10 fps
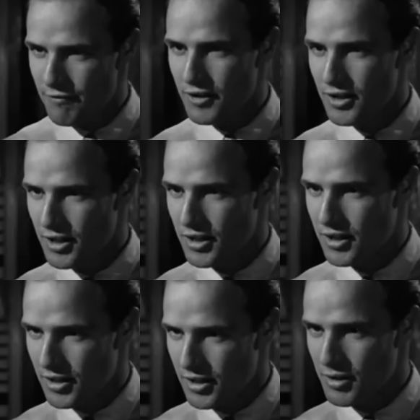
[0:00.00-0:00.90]
Desire,
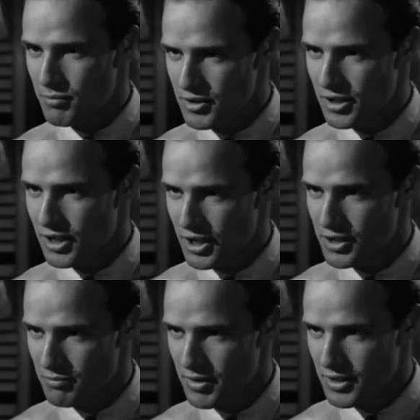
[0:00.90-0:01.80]

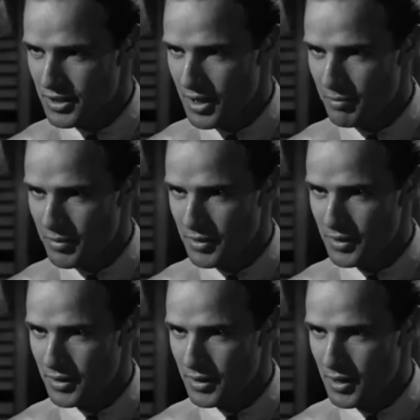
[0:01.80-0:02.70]
everything changed.
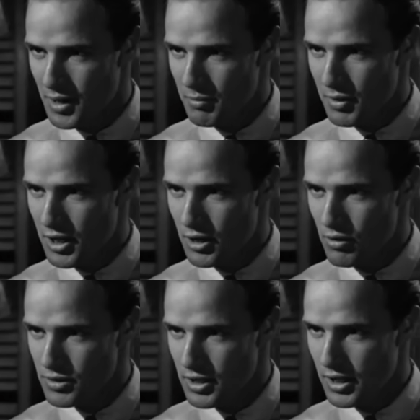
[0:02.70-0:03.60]
Hollywood had never seen